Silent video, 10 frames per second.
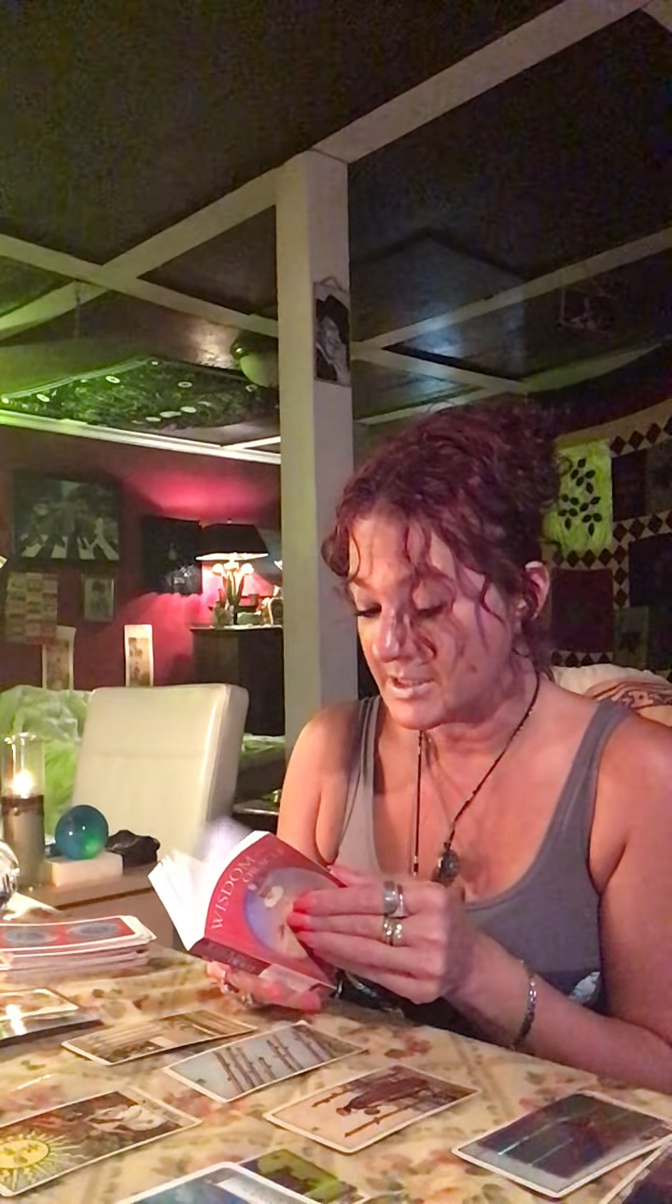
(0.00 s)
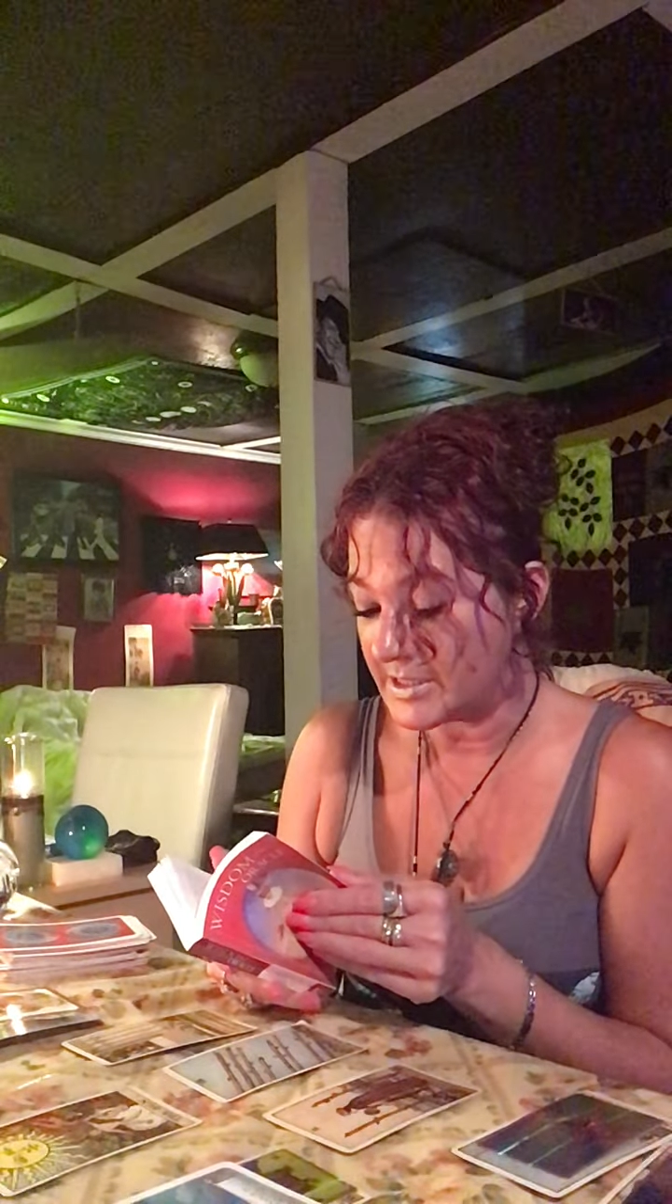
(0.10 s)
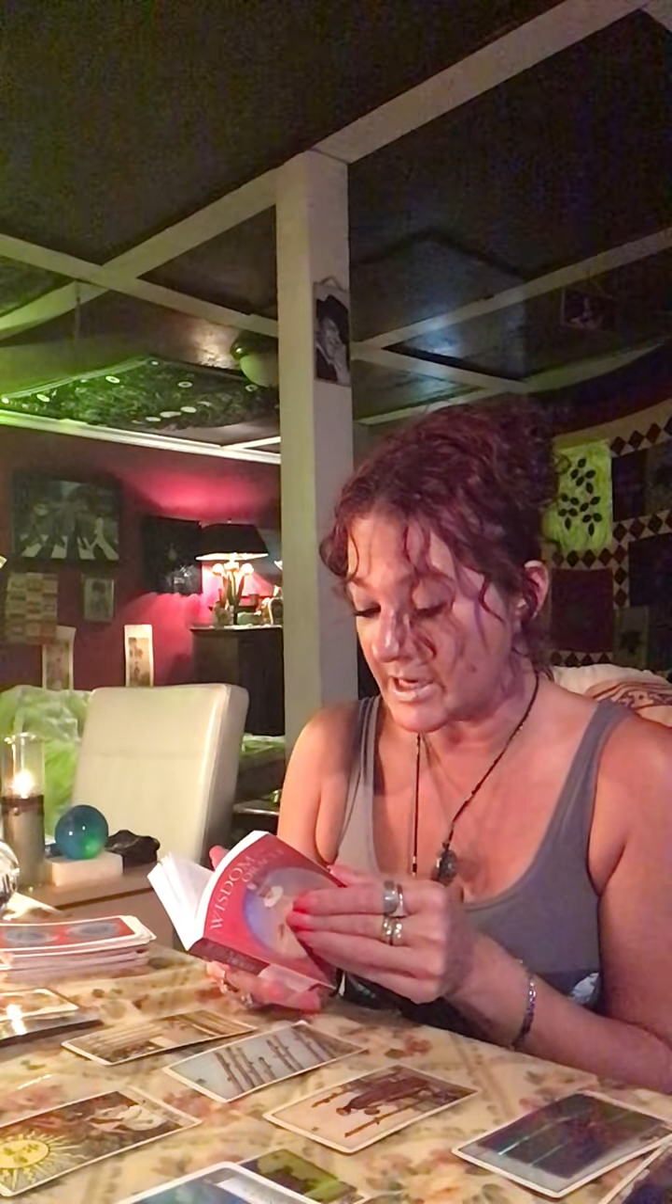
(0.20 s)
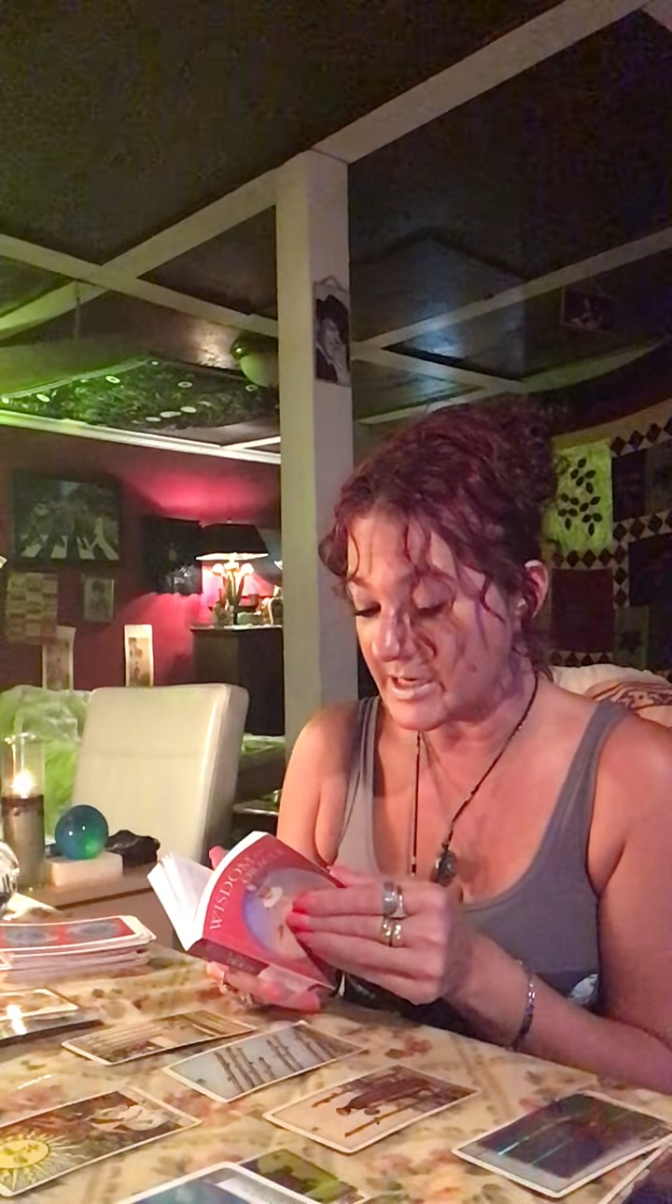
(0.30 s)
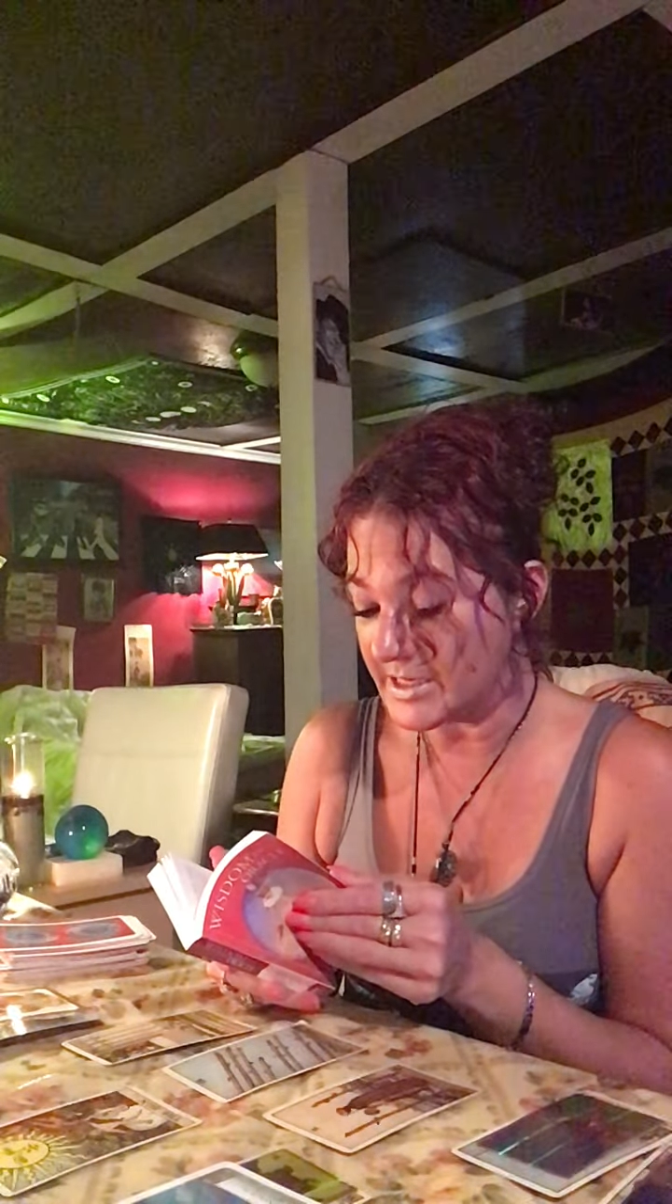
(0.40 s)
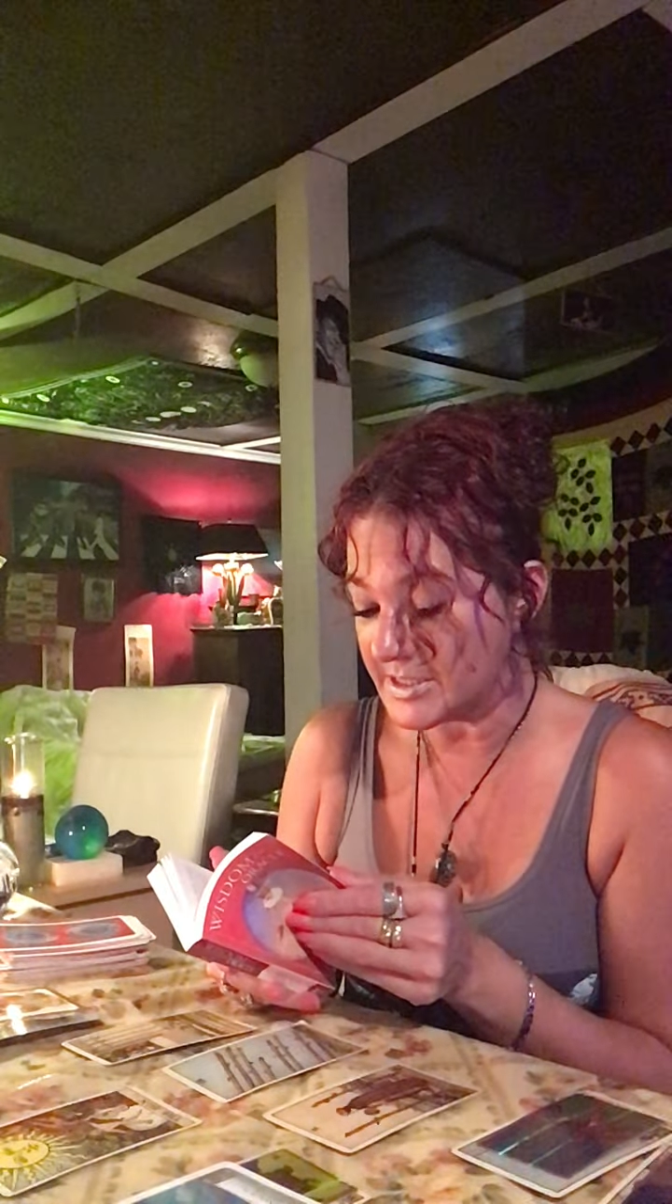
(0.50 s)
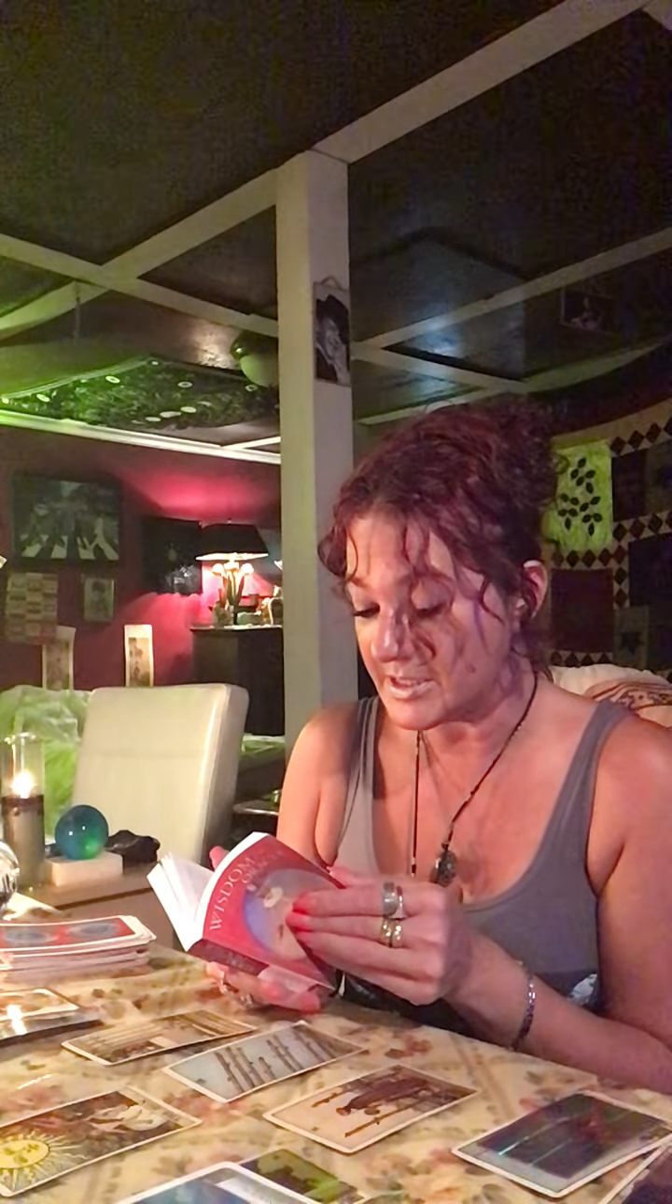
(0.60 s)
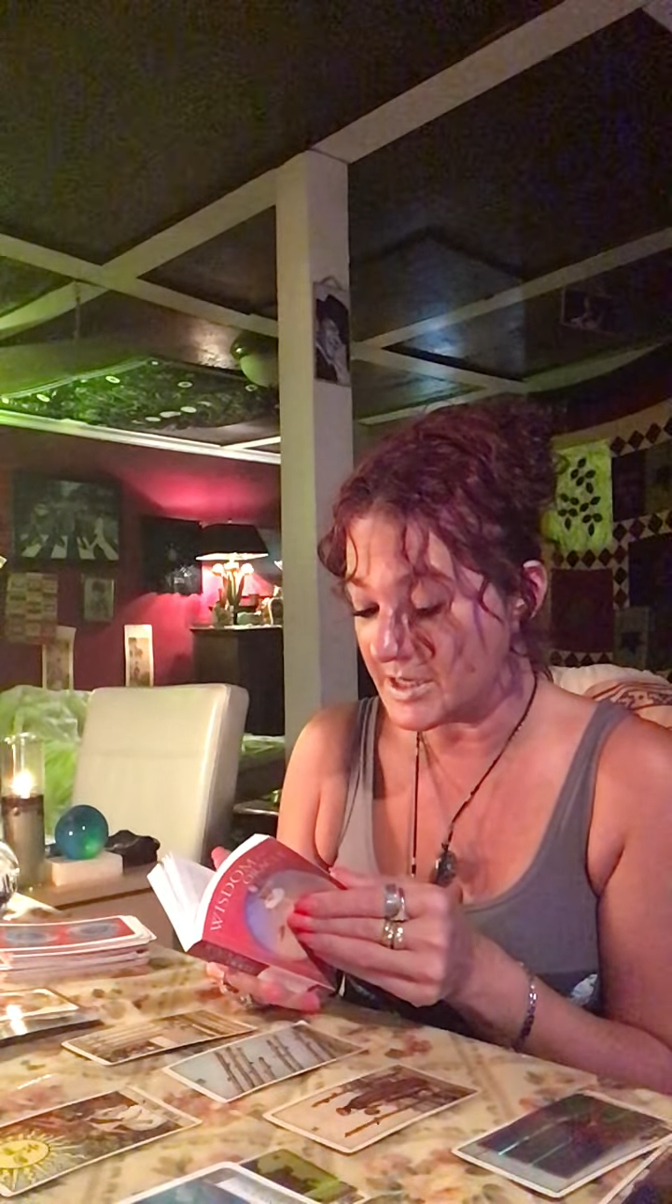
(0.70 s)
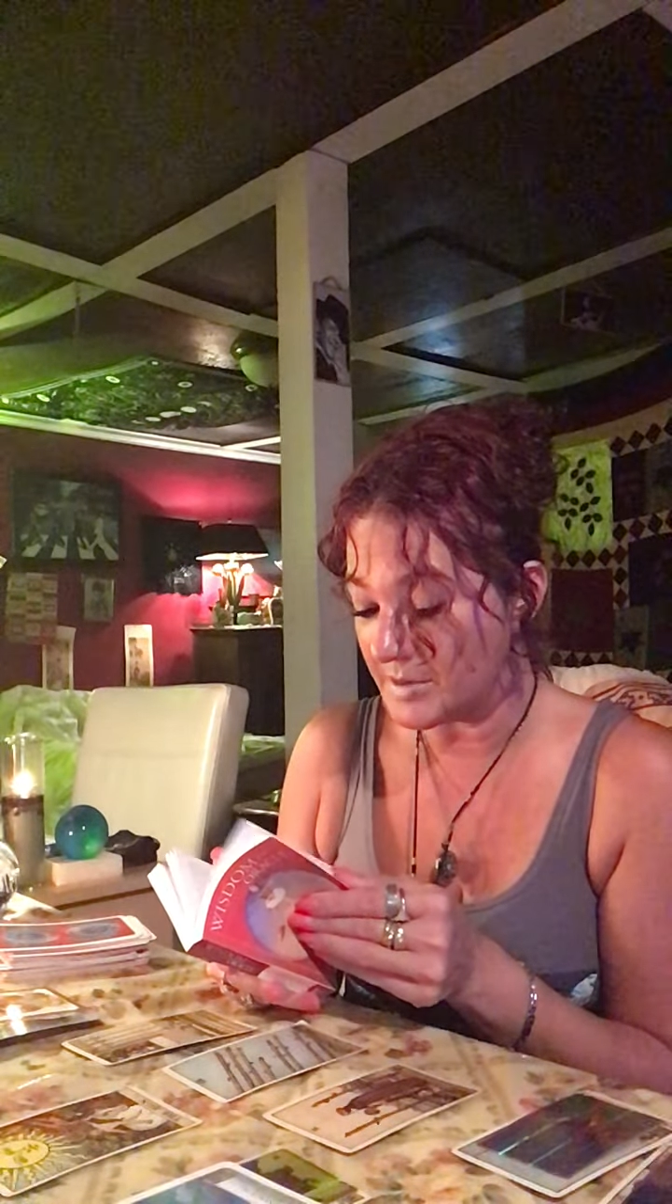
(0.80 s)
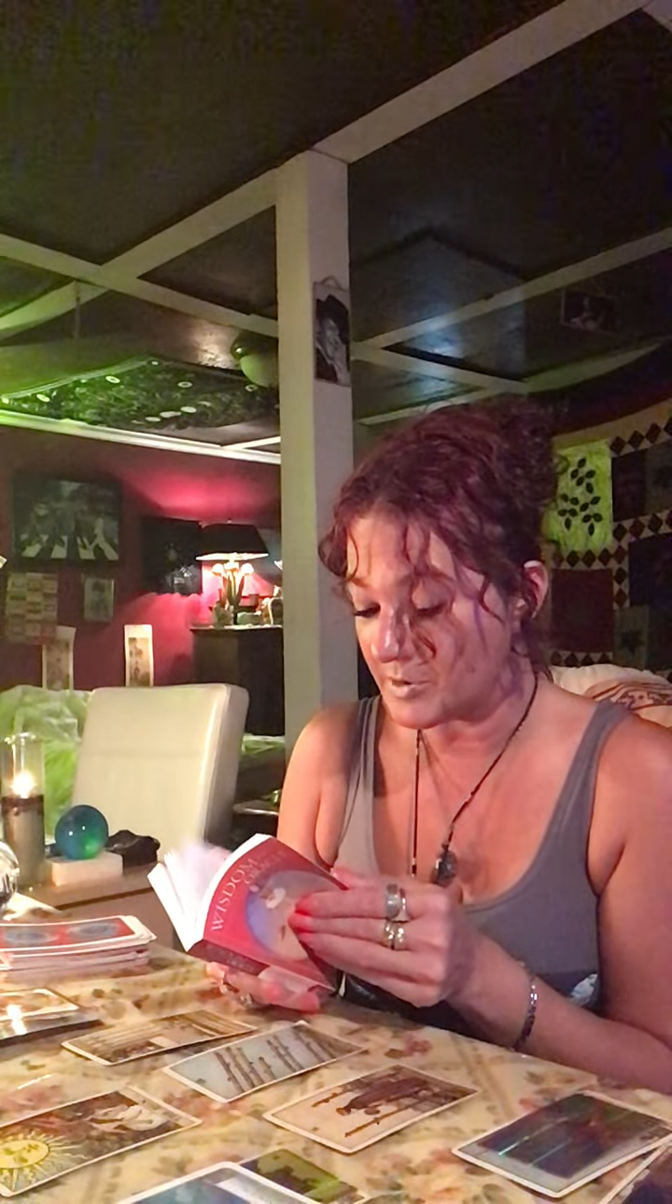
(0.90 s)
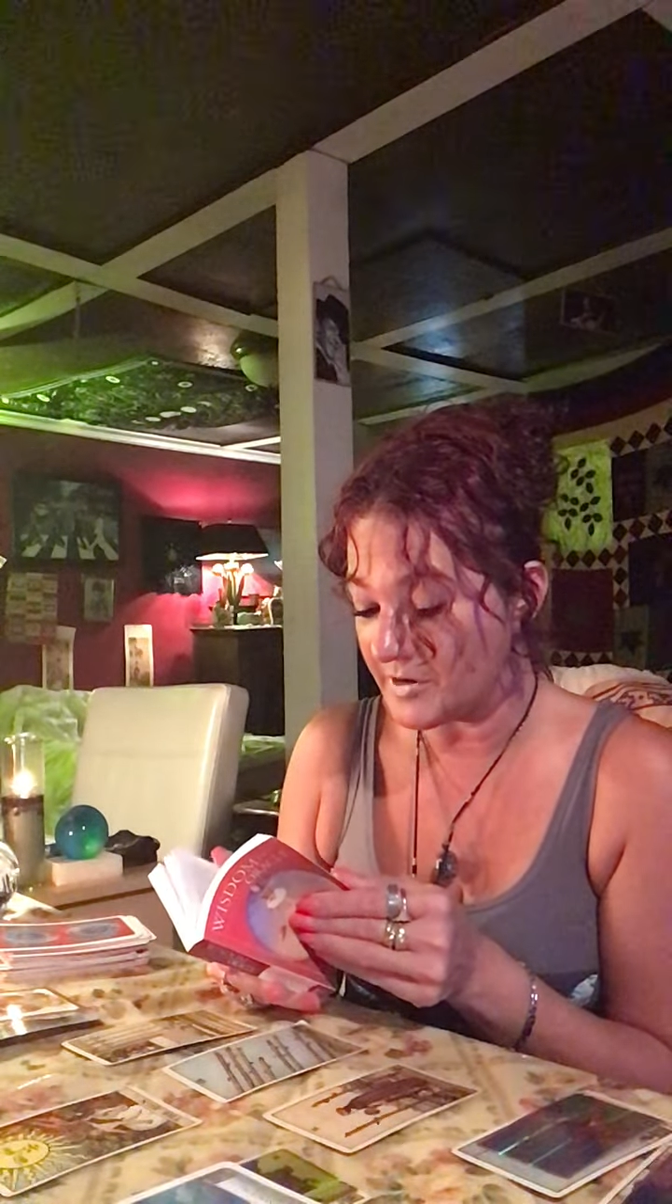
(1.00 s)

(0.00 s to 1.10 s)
That is the number